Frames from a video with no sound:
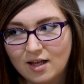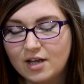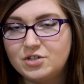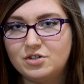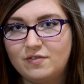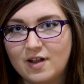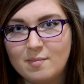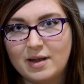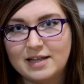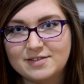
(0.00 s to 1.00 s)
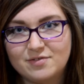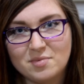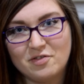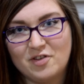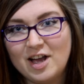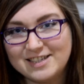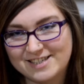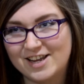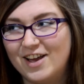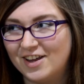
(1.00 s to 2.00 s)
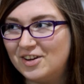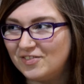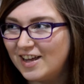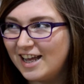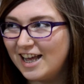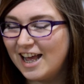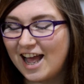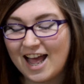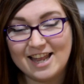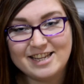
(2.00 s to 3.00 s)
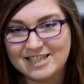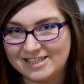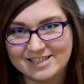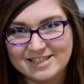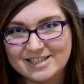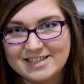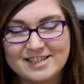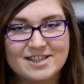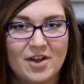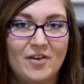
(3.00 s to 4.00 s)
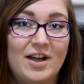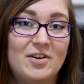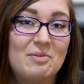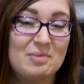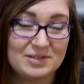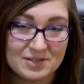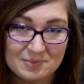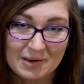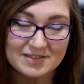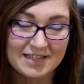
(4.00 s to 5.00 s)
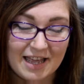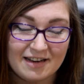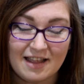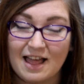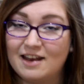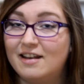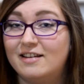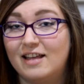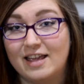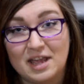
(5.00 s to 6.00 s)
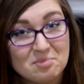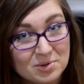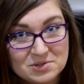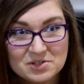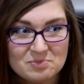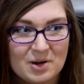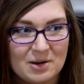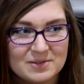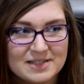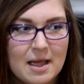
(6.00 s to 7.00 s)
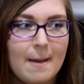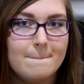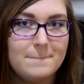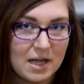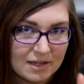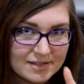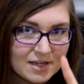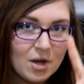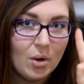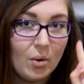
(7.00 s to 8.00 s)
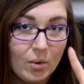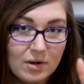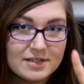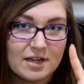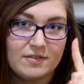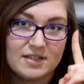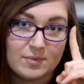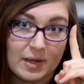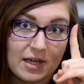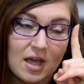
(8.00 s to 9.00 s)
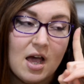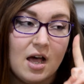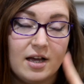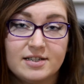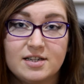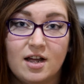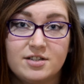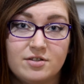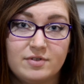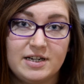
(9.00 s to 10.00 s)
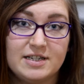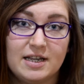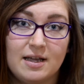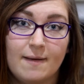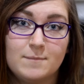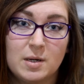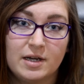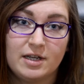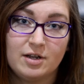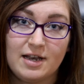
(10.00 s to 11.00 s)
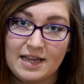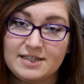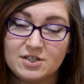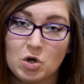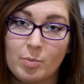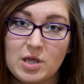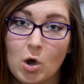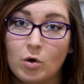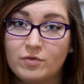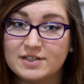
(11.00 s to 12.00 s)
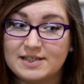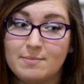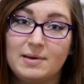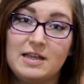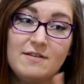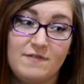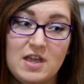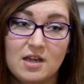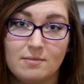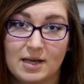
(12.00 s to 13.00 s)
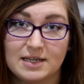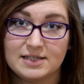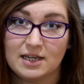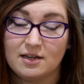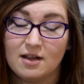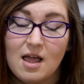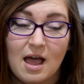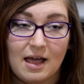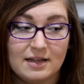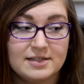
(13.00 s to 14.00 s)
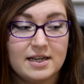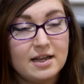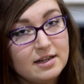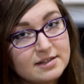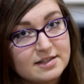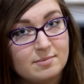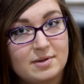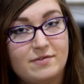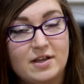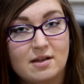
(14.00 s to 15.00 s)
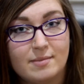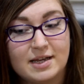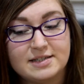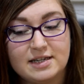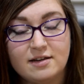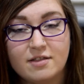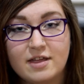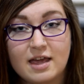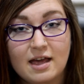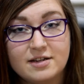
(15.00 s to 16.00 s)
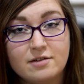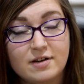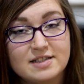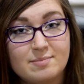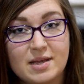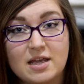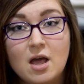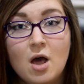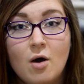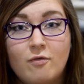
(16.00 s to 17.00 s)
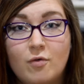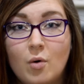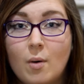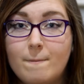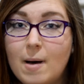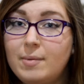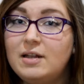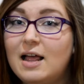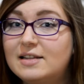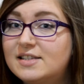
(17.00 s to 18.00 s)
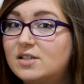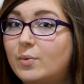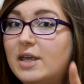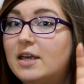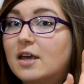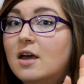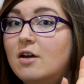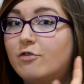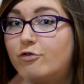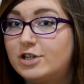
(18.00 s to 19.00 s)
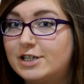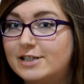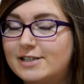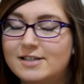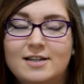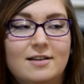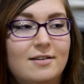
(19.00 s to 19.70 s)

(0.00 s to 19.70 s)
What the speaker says: I should have learned my lesson from the first time, and I didn't, so I got Brussels sprouts again, and I hate Brussels sprouts. But also this week I started reading my latest copy of Simply Vegan magazine, and in Simply Vegan magazine they had a recipe for bubble and squeak fritters.